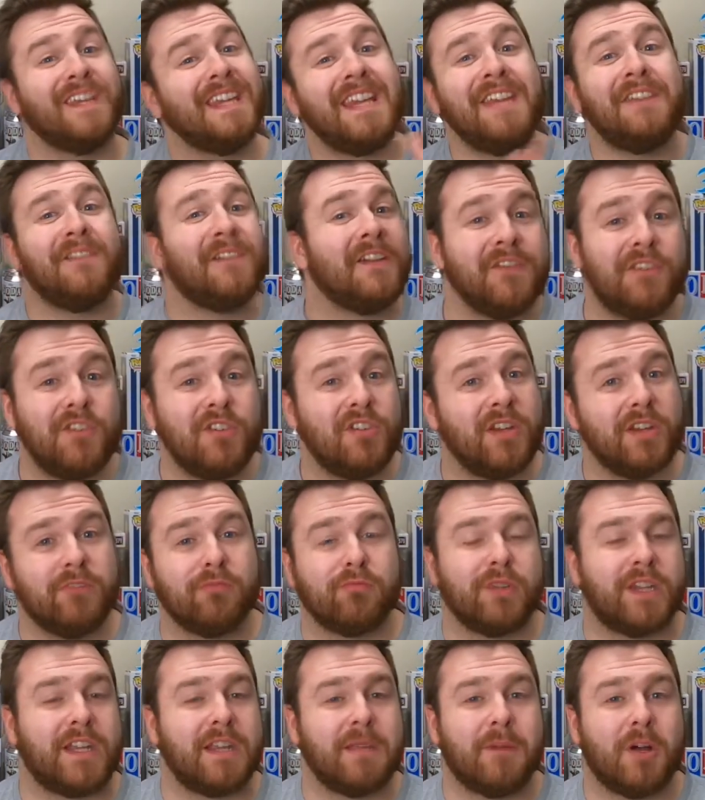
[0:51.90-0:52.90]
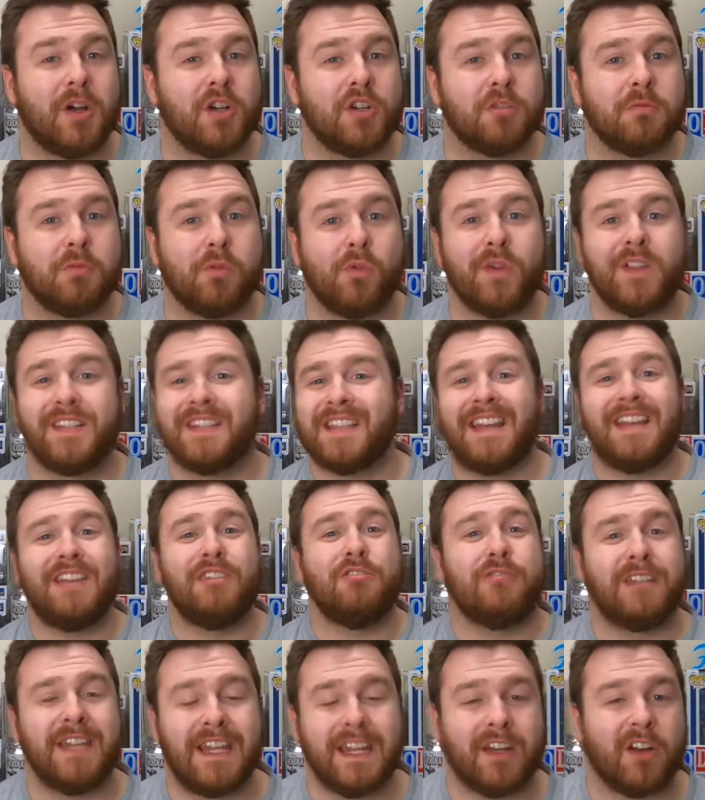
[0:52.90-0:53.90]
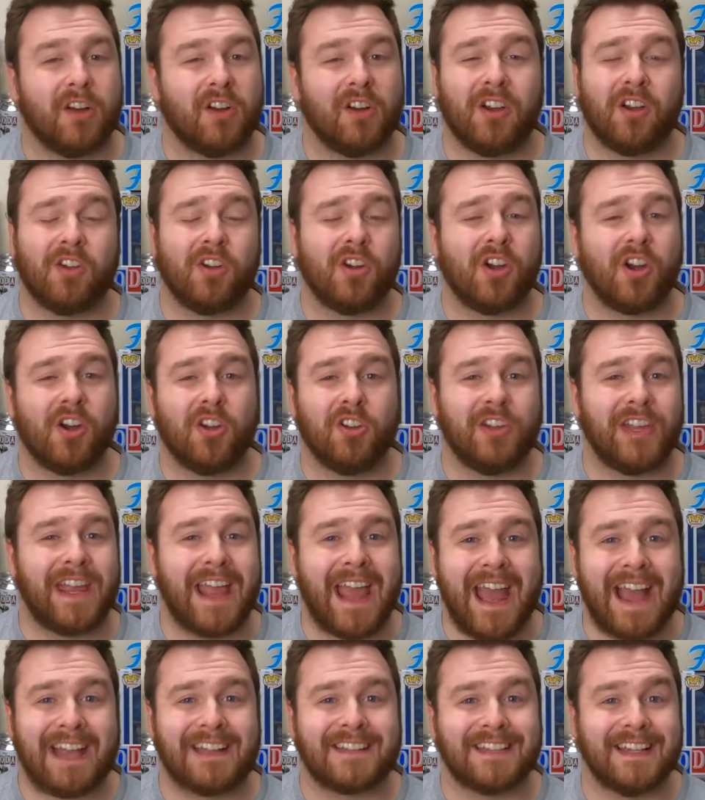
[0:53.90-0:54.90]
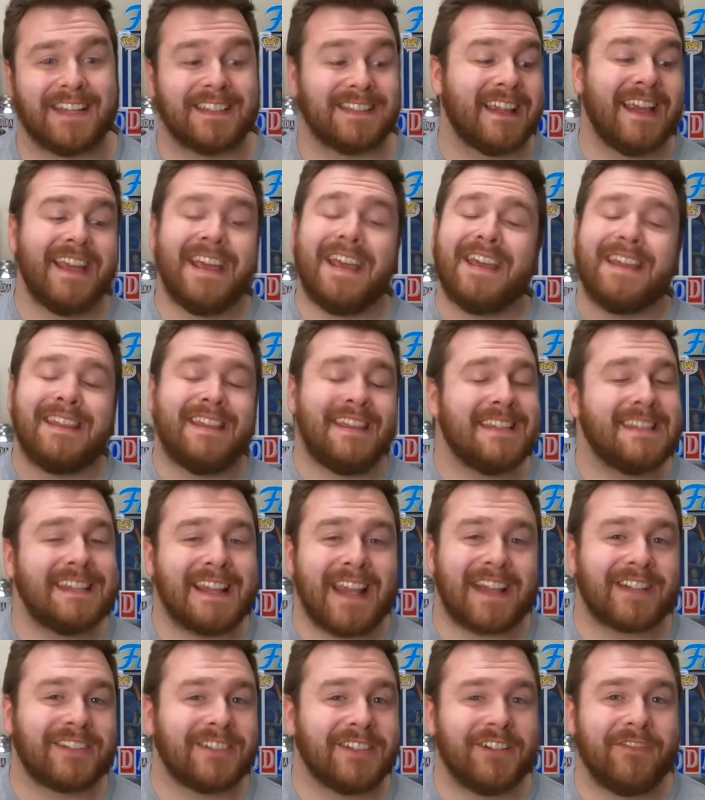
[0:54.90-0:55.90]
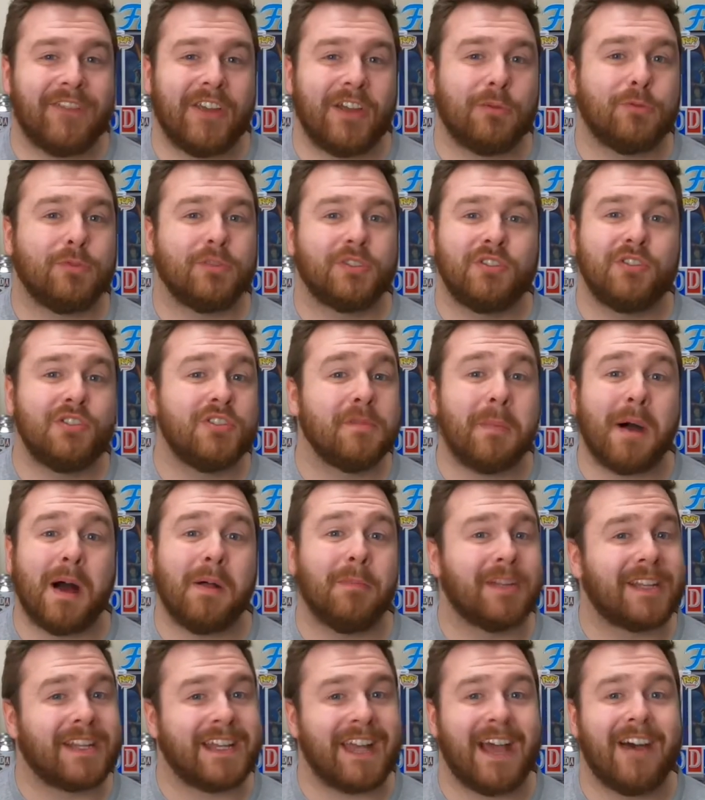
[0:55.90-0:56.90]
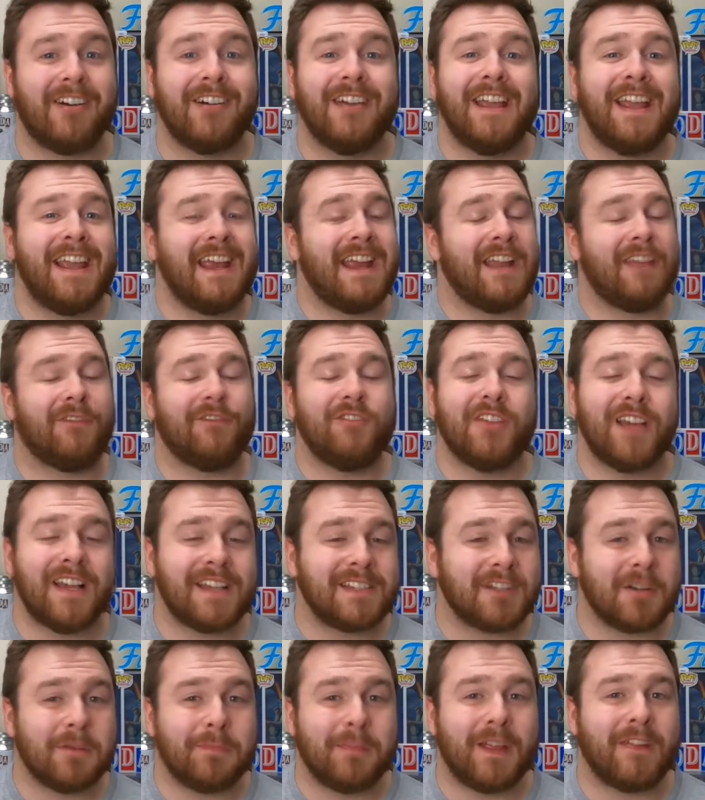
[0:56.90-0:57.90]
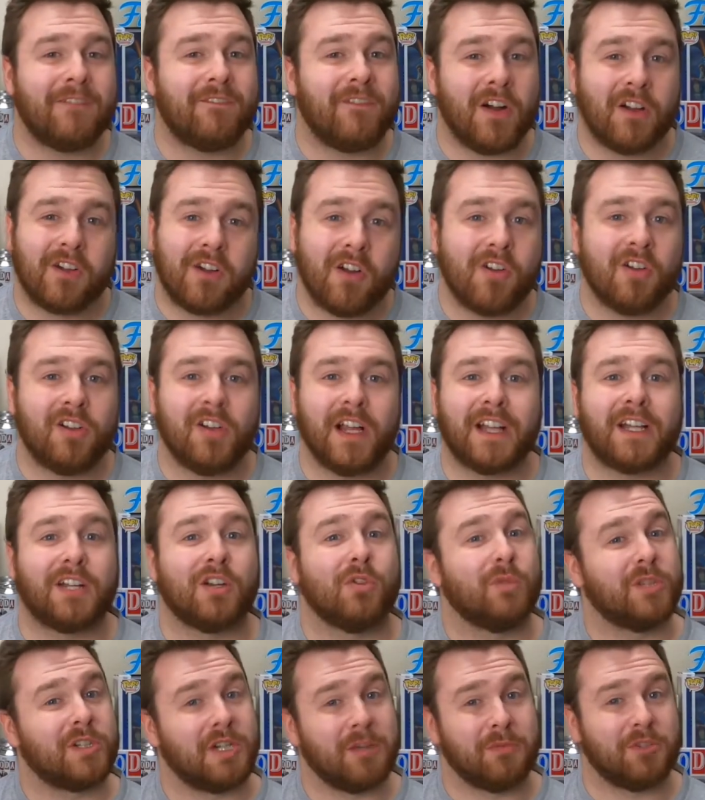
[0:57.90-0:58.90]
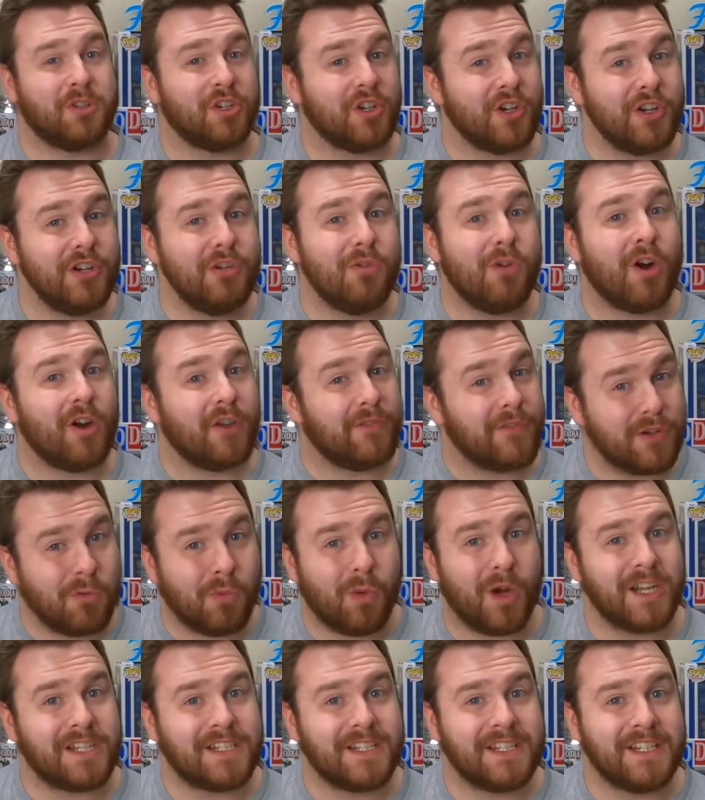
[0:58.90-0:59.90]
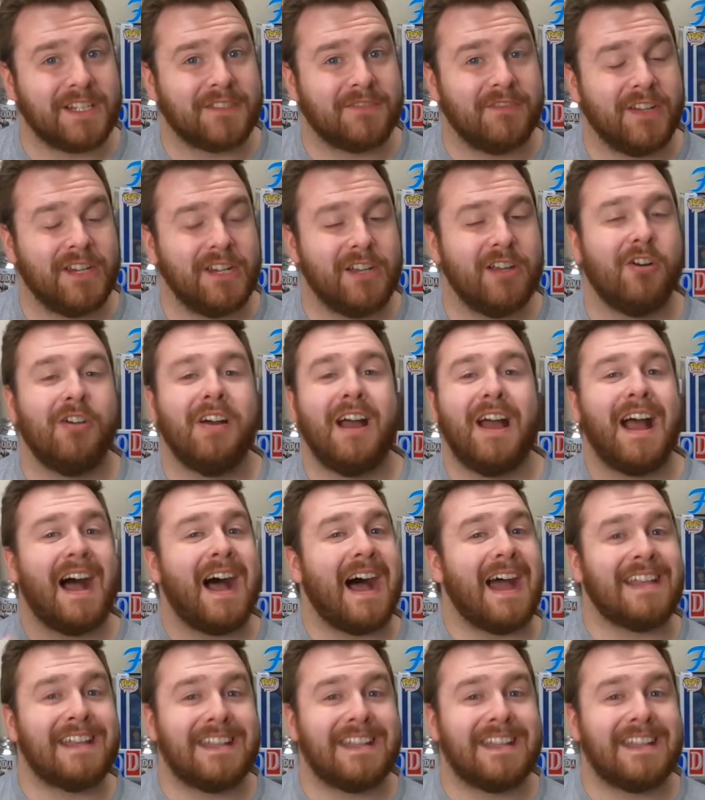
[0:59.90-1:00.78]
even if you didn't redeem 100 points and you didn't earn early access. This is actually available to the public now, and if you guys are a big Funko collector, which I'm sure you are if you're watching this video, I